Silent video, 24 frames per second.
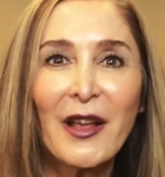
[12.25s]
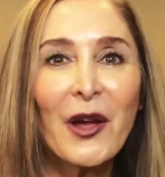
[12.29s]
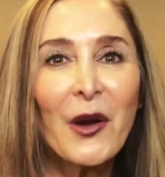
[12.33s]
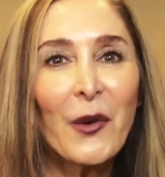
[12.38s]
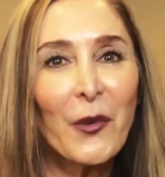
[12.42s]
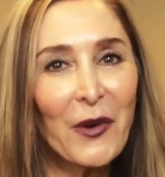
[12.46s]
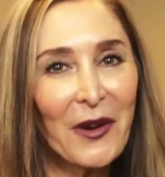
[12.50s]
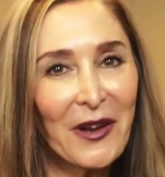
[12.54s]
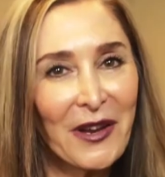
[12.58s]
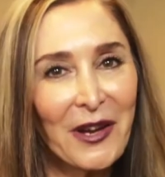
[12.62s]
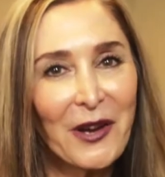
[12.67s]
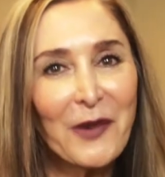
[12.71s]

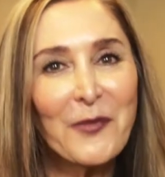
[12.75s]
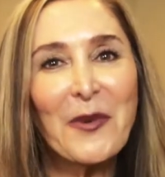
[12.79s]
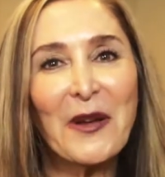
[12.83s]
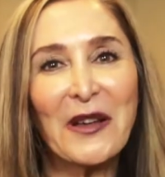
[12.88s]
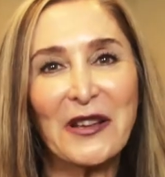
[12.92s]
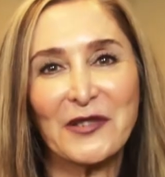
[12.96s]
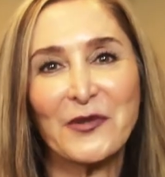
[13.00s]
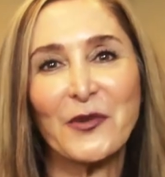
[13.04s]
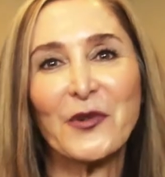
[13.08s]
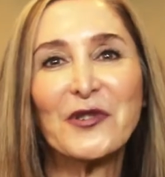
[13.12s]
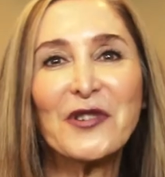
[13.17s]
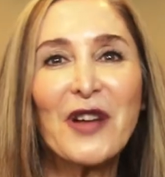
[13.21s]
We're here
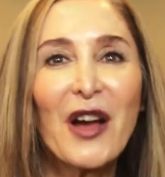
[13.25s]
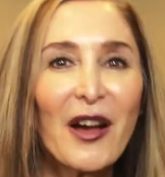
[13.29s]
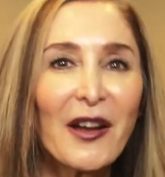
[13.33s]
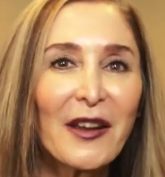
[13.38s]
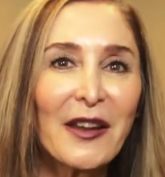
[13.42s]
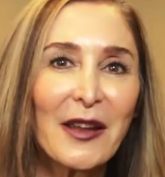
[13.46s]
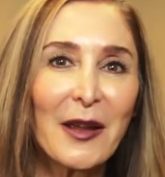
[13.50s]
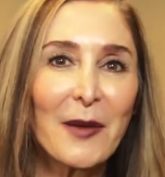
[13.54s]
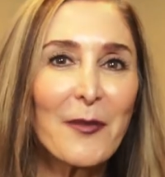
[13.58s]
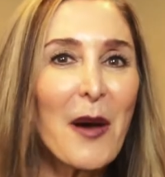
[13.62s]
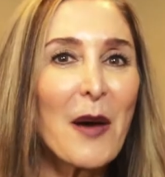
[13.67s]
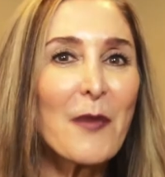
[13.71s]
because we're
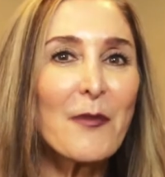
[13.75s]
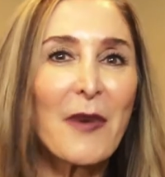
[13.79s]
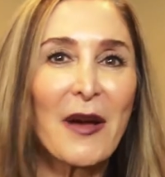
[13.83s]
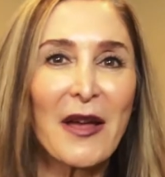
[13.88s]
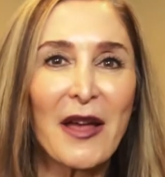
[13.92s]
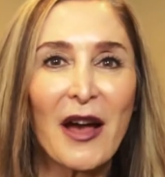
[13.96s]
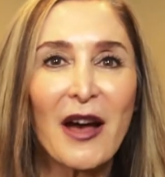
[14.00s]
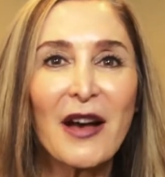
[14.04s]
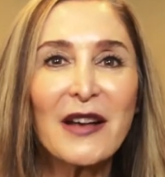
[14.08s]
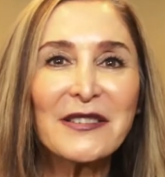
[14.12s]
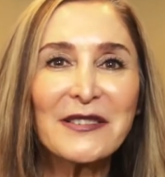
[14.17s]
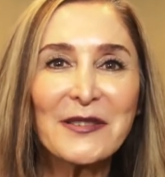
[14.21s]
talking about my
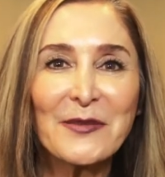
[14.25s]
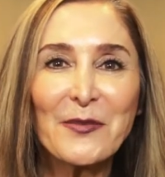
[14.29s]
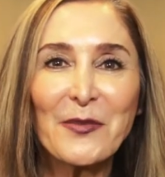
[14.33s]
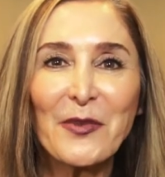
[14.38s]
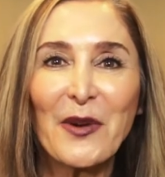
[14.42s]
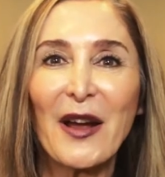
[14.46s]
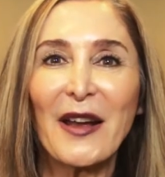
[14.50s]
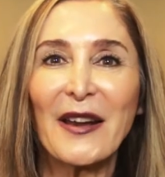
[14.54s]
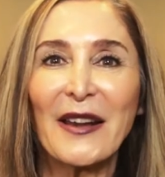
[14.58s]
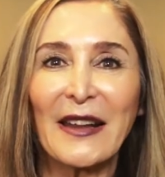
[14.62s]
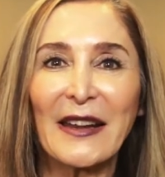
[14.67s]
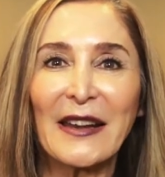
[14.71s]
awesome
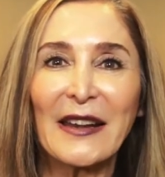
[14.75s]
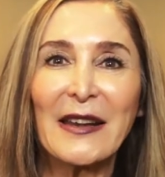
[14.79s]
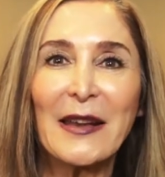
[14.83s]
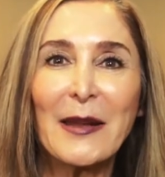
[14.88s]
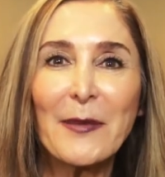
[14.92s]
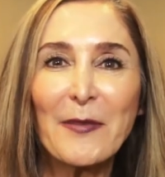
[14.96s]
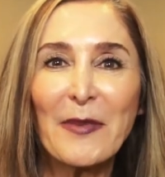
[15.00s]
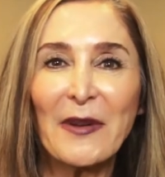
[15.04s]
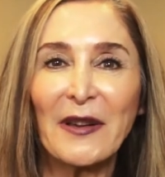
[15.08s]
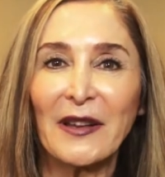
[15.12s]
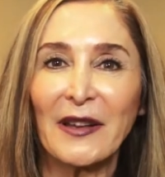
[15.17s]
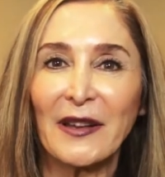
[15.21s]
product,
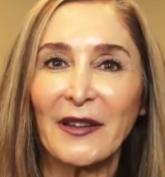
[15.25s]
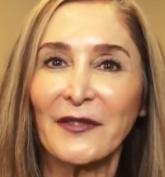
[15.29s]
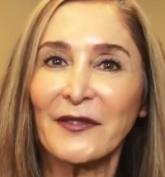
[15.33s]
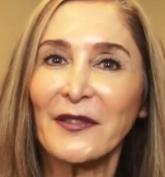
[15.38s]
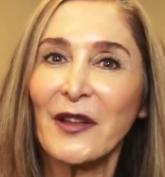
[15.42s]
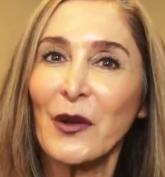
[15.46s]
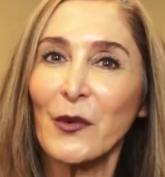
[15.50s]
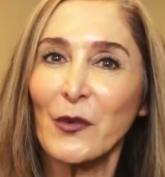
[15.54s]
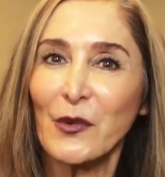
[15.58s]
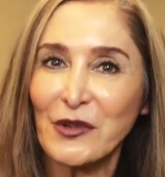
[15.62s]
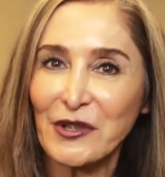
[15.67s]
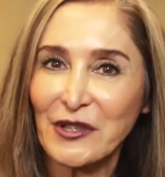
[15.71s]
Nip and Lift,
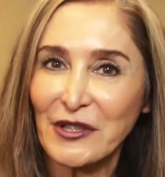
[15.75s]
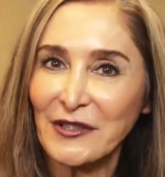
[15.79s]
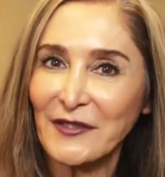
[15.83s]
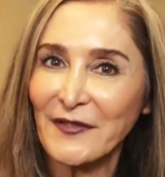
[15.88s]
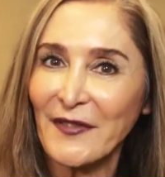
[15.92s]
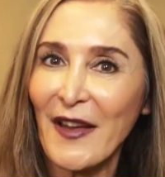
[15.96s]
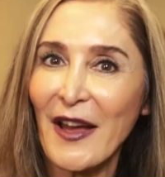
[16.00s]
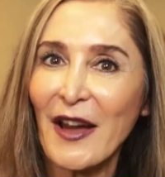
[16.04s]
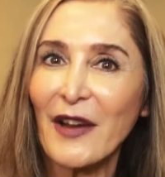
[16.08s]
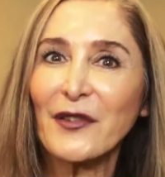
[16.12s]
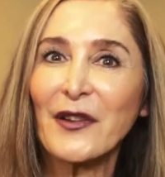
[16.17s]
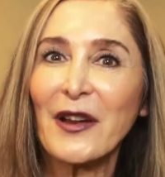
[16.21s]
which is
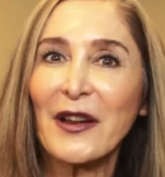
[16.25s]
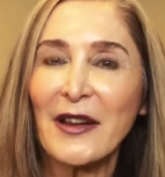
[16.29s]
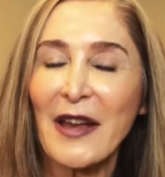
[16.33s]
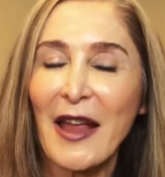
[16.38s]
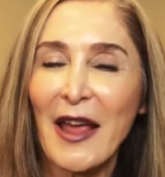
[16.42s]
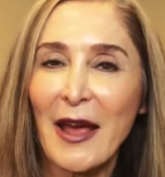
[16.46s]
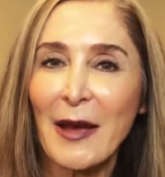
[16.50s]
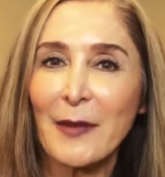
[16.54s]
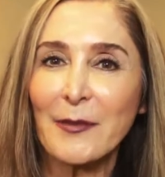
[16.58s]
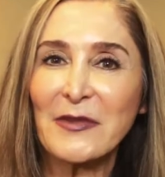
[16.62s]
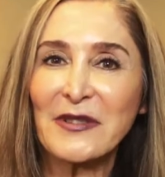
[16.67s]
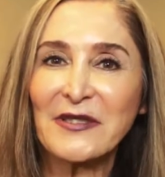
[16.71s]
found on
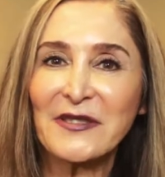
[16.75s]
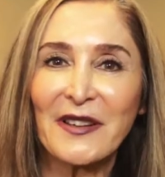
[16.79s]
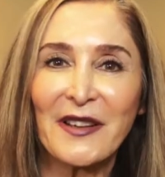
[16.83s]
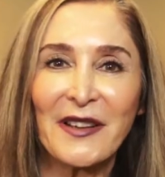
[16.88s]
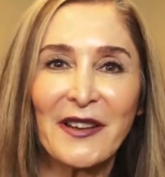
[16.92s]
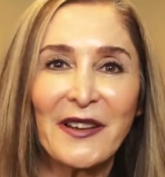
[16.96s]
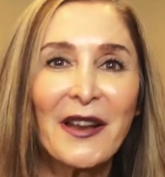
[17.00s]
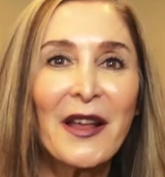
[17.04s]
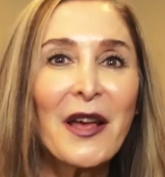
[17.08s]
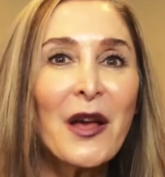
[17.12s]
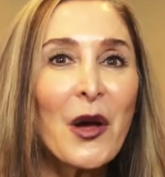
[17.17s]
Amazon.